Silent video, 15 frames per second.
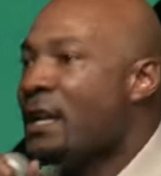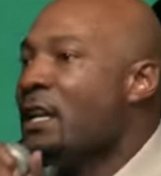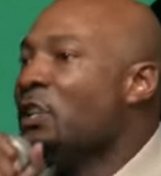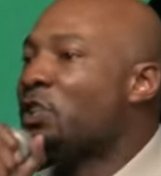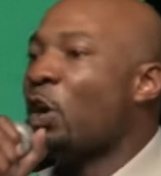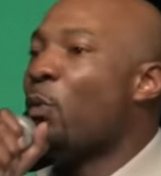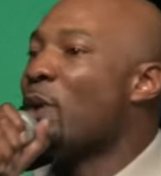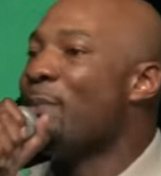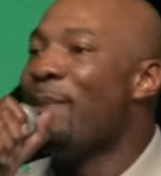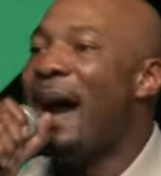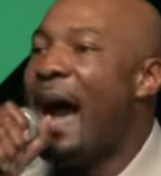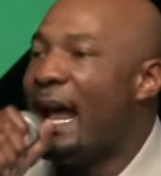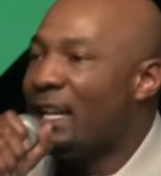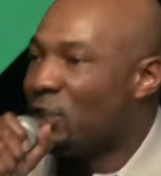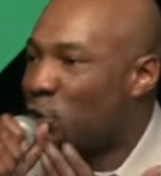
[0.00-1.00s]
So we
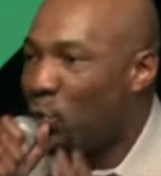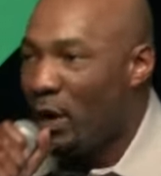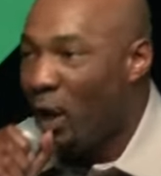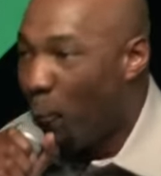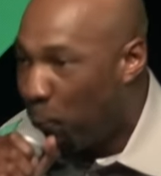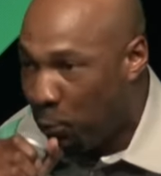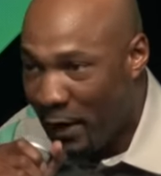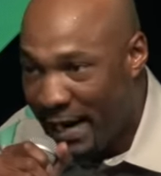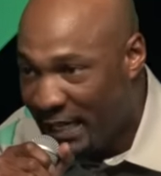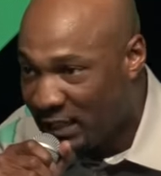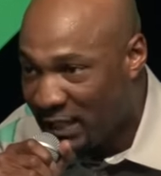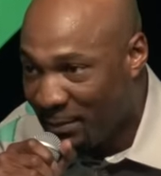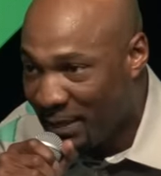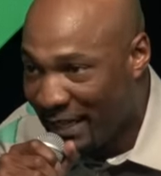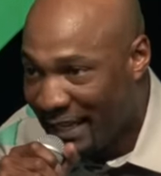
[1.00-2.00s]
might as well
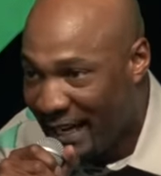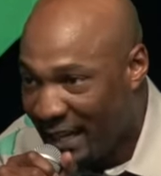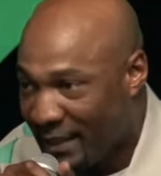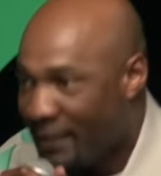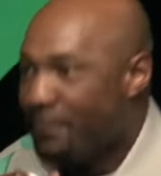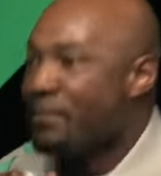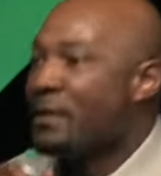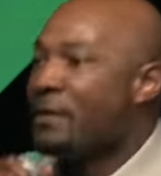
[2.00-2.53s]
praise him together.